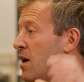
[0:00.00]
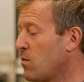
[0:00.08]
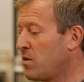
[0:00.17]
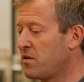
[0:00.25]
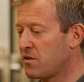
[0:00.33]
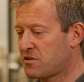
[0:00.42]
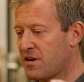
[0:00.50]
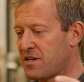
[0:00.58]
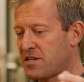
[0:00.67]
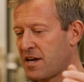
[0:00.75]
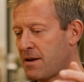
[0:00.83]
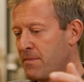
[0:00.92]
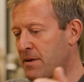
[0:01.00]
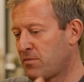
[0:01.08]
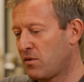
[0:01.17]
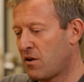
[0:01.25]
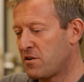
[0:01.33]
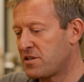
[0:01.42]
We're not trying to take
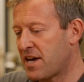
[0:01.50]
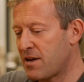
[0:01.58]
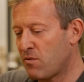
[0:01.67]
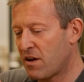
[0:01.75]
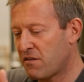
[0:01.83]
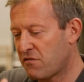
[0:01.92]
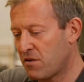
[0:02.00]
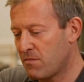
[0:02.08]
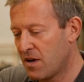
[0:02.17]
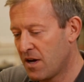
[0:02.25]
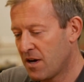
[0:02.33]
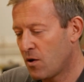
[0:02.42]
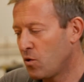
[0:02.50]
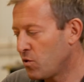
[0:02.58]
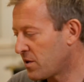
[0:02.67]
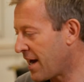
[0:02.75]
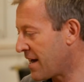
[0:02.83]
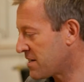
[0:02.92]
people on day one from
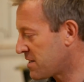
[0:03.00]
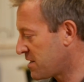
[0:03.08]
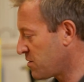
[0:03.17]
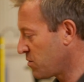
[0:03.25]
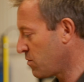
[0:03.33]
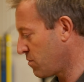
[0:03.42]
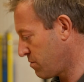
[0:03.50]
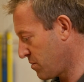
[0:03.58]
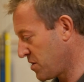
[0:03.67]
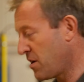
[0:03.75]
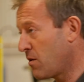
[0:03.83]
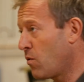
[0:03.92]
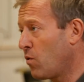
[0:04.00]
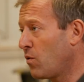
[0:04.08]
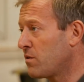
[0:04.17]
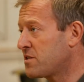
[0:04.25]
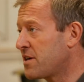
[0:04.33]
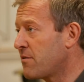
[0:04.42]
all gas to, you know,
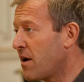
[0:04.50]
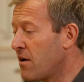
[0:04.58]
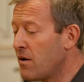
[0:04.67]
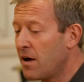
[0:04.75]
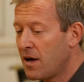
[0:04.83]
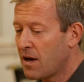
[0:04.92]
all zero.